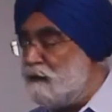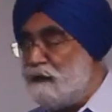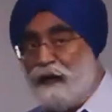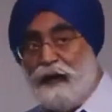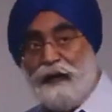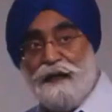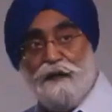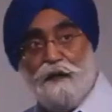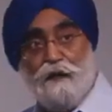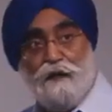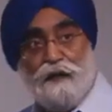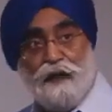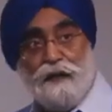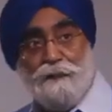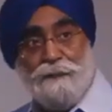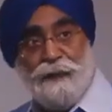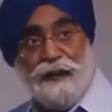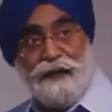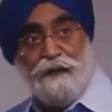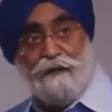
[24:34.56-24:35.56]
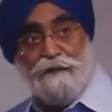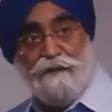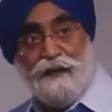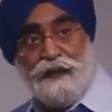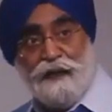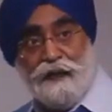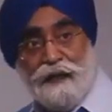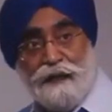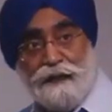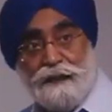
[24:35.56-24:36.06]
And look at Bank of
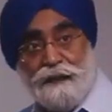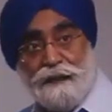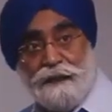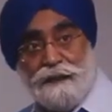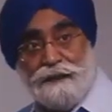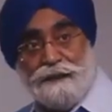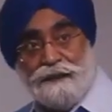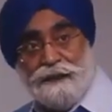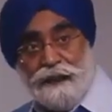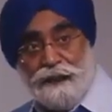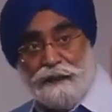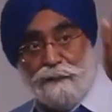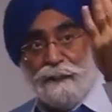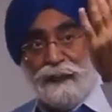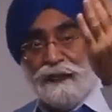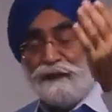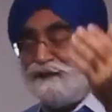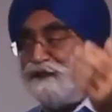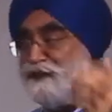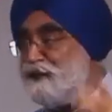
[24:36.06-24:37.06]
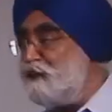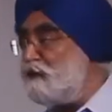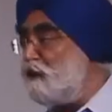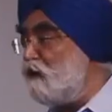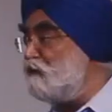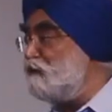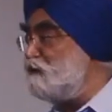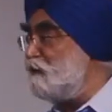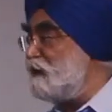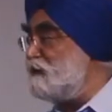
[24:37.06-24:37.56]
England. Their balance sheet
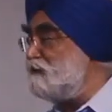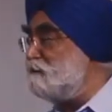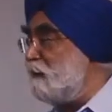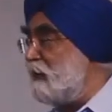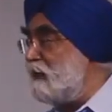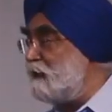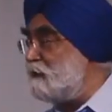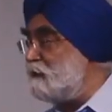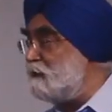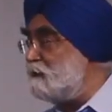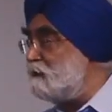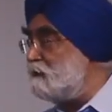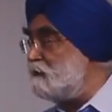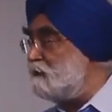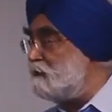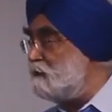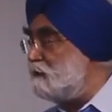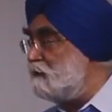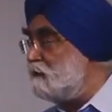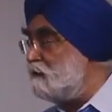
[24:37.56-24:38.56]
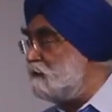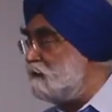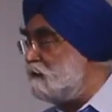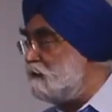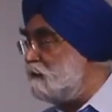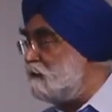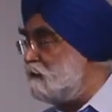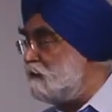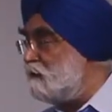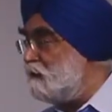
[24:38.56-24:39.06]
also expanded.
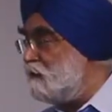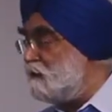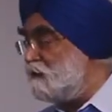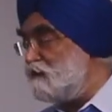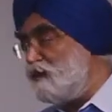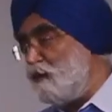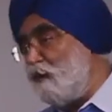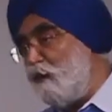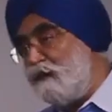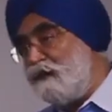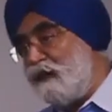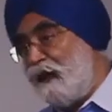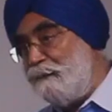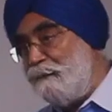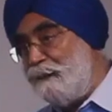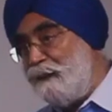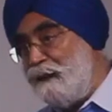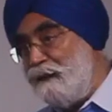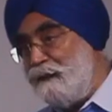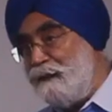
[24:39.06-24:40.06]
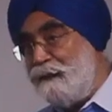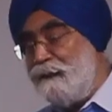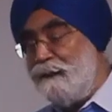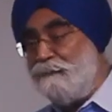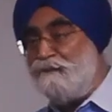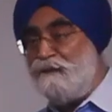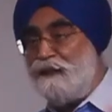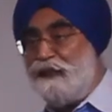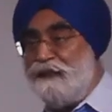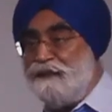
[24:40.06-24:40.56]
So what happened?
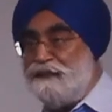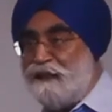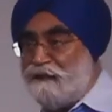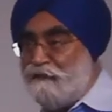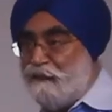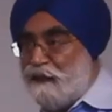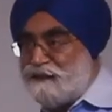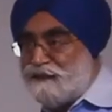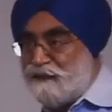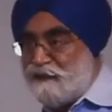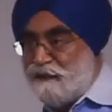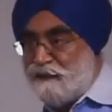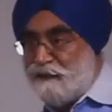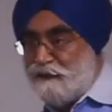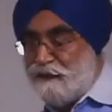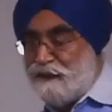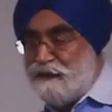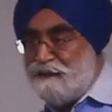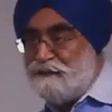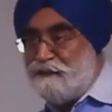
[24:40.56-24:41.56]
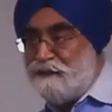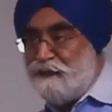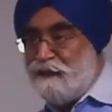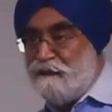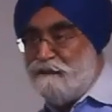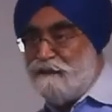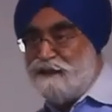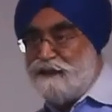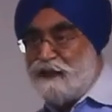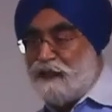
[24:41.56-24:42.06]
These advanced countries,
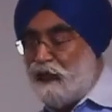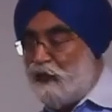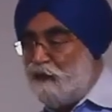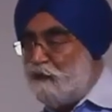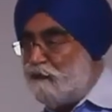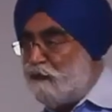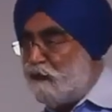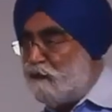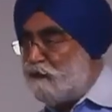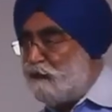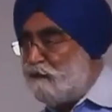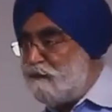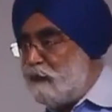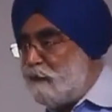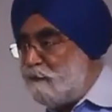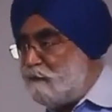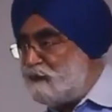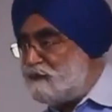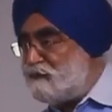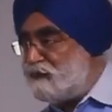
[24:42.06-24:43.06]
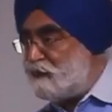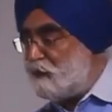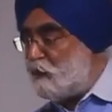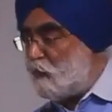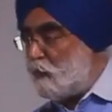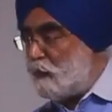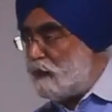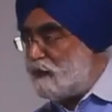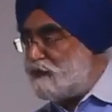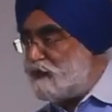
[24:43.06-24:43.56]
which account for 50%
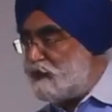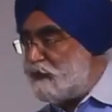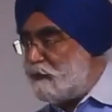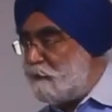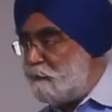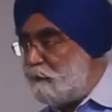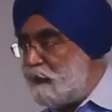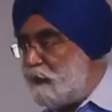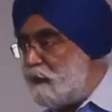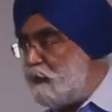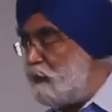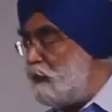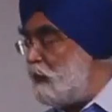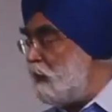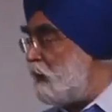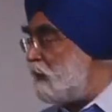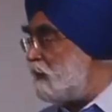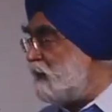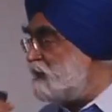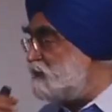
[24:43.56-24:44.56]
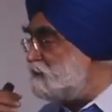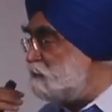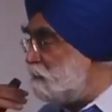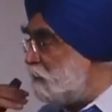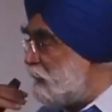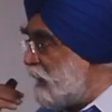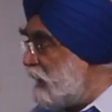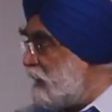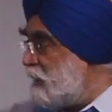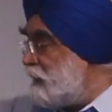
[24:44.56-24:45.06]
of world GDP, are
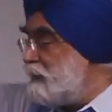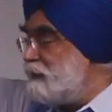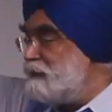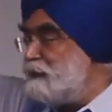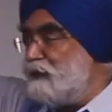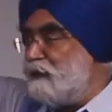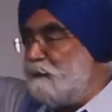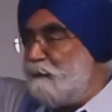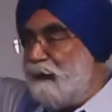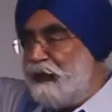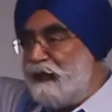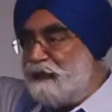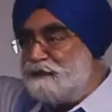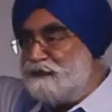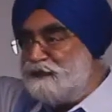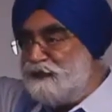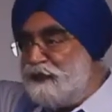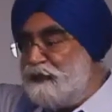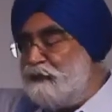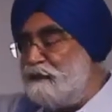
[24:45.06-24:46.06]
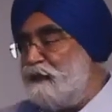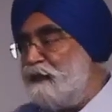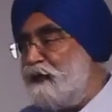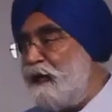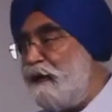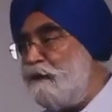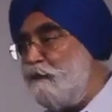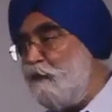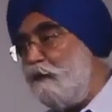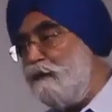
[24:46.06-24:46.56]
expanding their balance sheet.
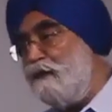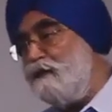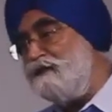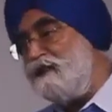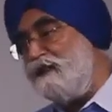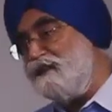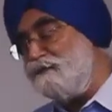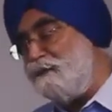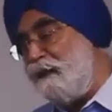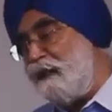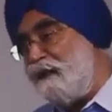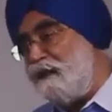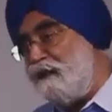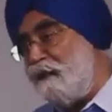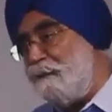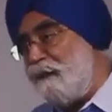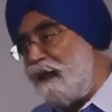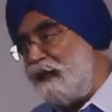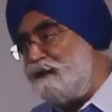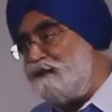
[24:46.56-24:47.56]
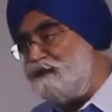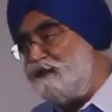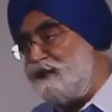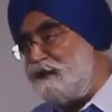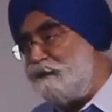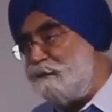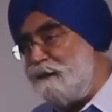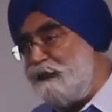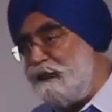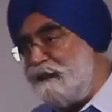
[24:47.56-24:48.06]
And what does expanding a balance
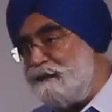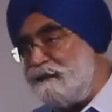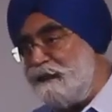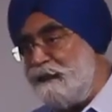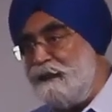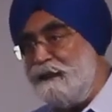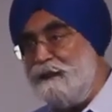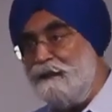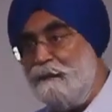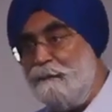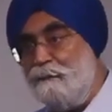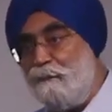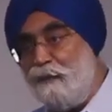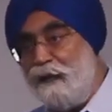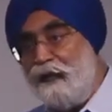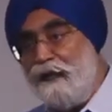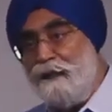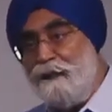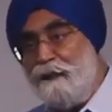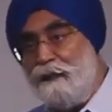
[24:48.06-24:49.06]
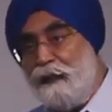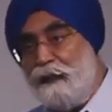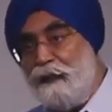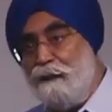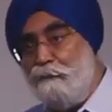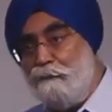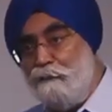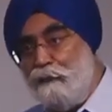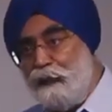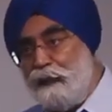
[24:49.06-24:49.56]
sheet mean?
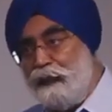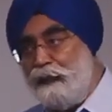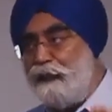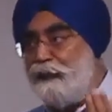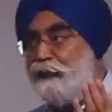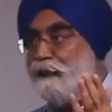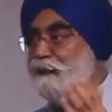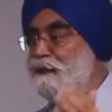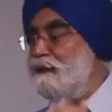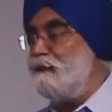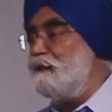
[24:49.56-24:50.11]
printing money.